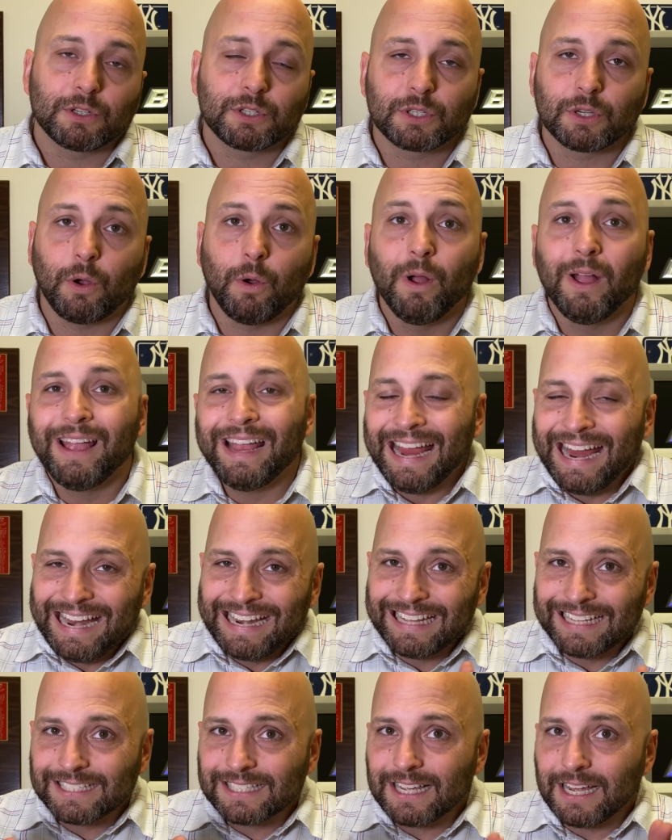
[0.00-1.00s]
So it
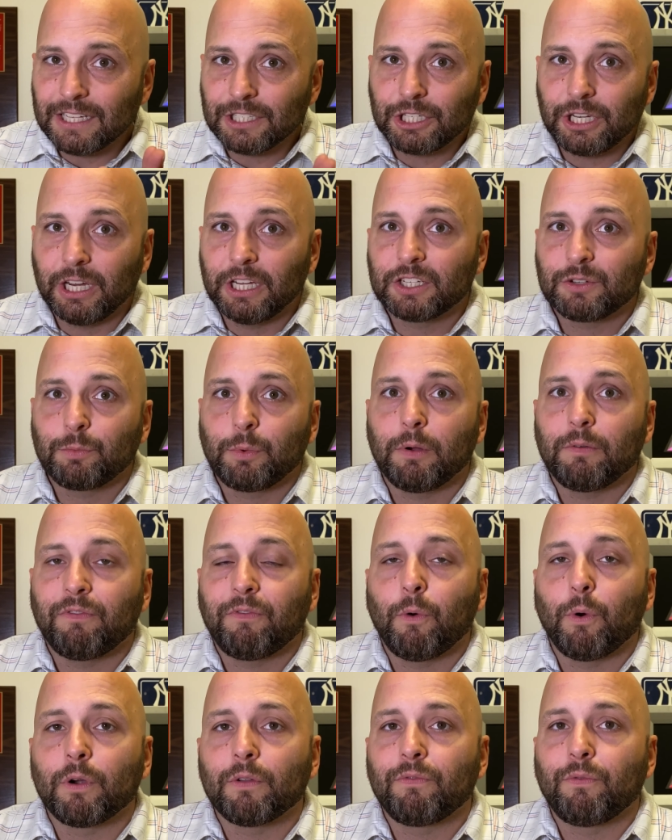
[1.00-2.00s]
is that change of about
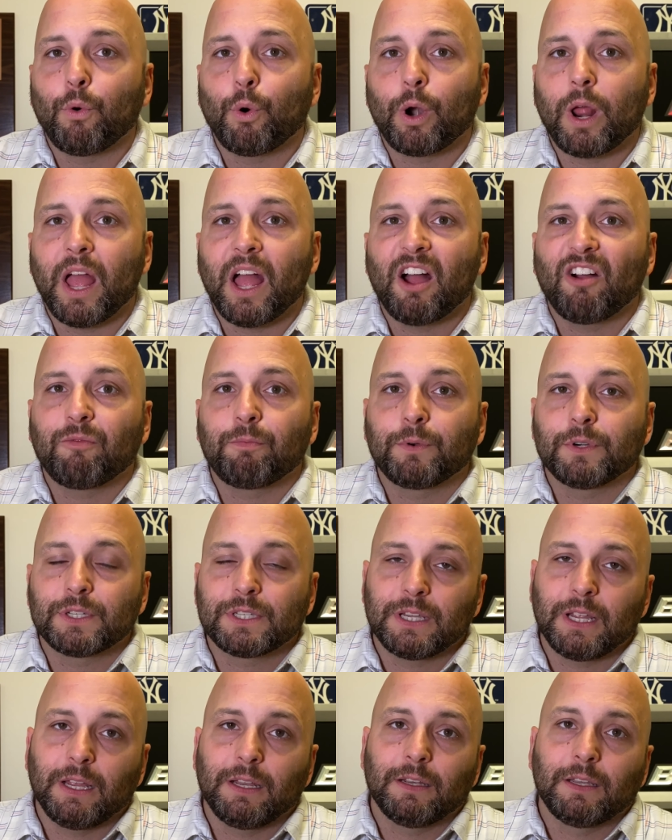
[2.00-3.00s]
4 to 4.5%